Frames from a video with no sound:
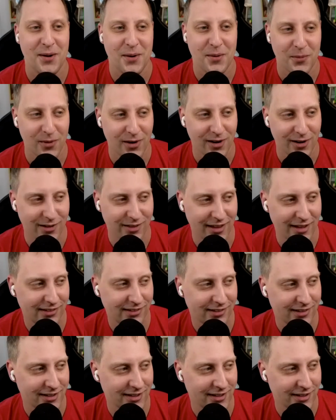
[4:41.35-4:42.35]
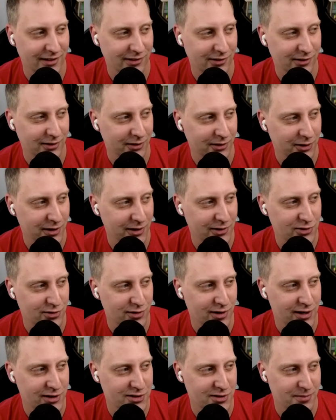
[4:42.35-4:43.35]
Well, that's a that's a good
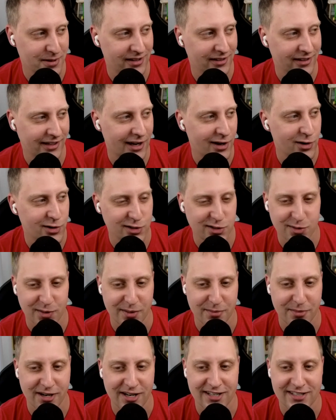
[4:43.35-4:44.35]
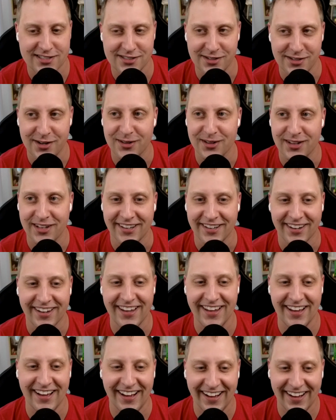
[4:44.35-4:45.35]
introduction, man. Like I owe you twenty bucks, you know. Yeah.
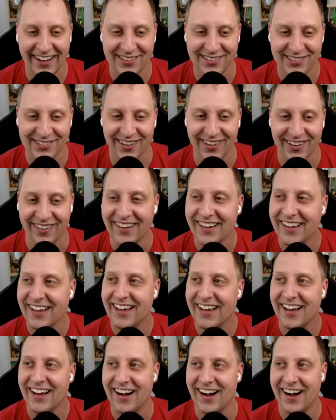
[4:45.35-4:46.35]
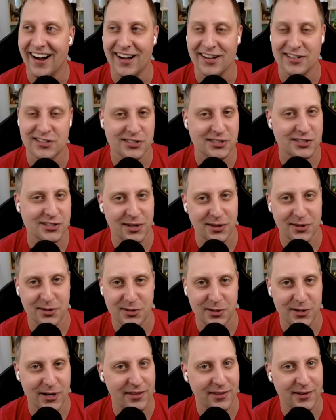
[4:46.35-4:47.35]
Like so, uh, just another
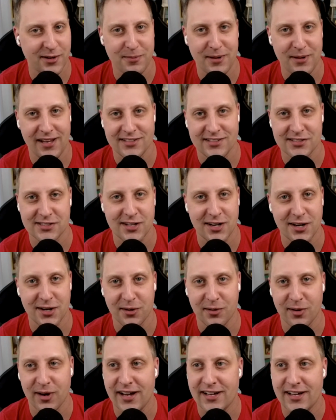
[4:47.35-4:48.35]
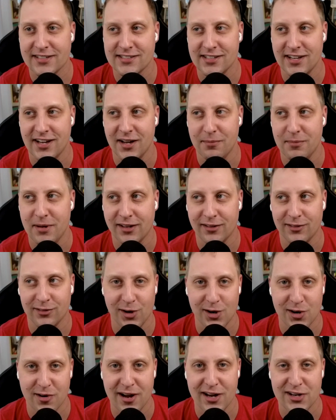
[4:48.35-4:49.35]
dude out there, man, just cutting grass, uh, making tall
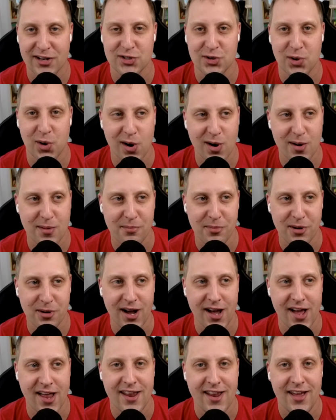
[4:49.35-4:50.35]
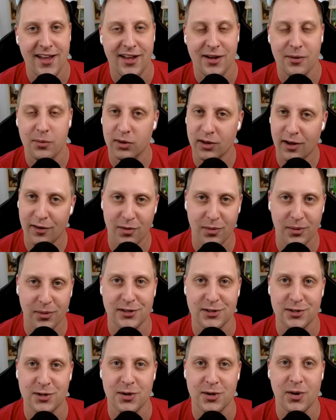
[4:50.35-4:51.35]
grass short. But we love what we
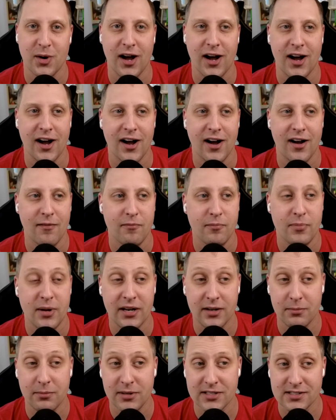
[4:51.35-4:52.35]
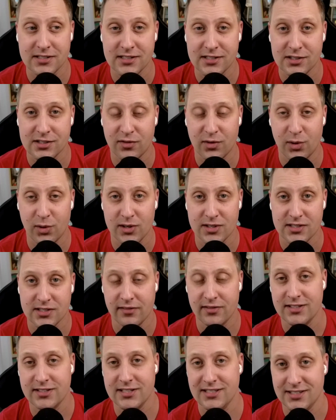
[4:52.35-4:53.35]
do. Uh, been in business for
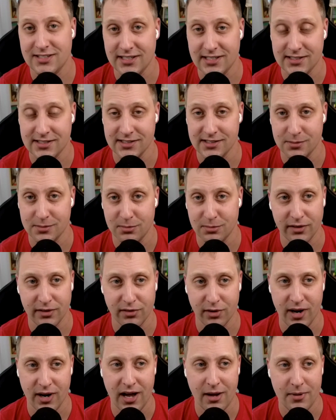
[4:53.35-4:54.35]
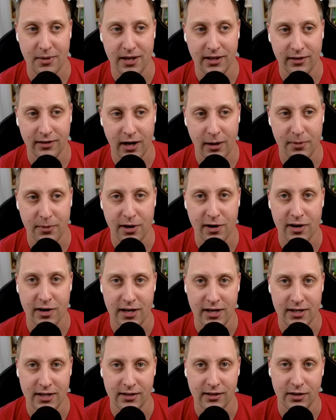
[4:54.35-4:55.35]
17 seasons, believe it or not, man. Up here
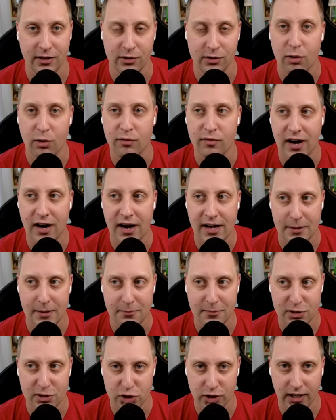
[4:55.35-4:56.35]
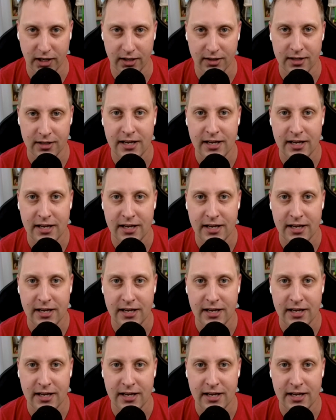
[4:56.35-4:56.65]
in Novi, Michigan.